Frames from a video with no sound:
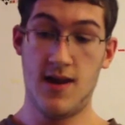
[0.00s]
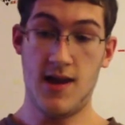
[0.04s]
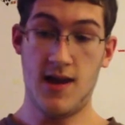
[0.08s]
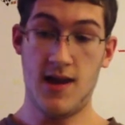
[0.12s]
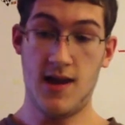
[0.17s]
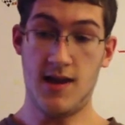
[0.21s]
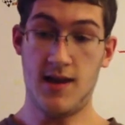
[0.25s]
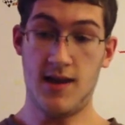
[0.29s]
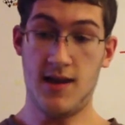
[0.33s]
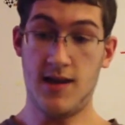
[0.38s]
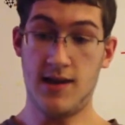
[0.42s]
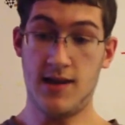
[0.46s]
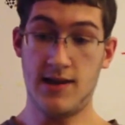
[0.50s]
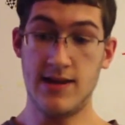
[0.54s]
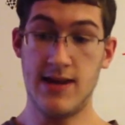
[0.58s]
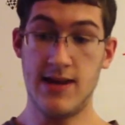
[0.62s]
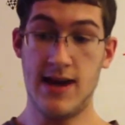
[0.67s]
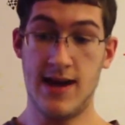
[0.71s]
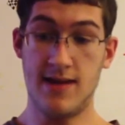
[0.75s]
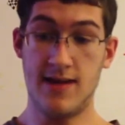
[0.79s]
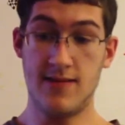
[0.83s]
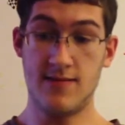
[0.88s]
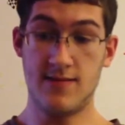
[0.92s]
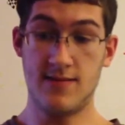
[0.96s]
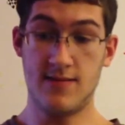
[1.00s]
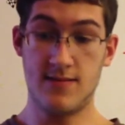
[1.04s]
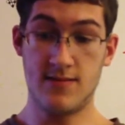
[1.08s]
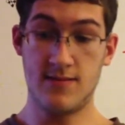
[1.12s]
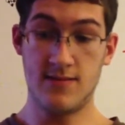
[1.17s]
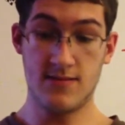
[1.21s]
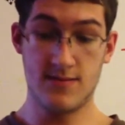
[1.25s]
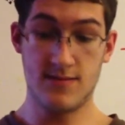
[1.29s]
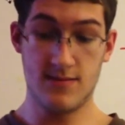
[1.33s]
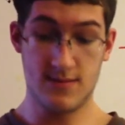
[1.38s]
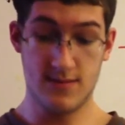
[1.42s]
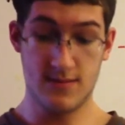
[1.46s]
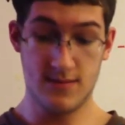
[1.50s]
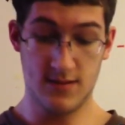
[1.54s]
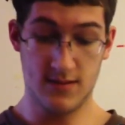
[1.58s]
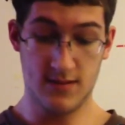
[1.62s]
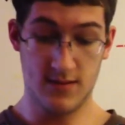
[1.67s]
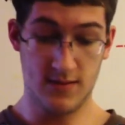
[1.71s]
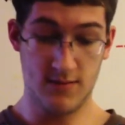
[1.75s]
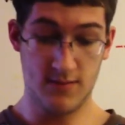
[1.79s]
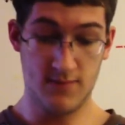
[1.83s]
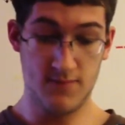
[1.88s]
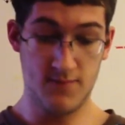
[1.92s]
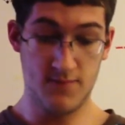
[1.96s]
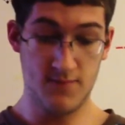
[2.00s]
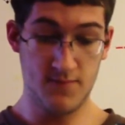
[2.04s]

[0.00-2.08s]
And yet the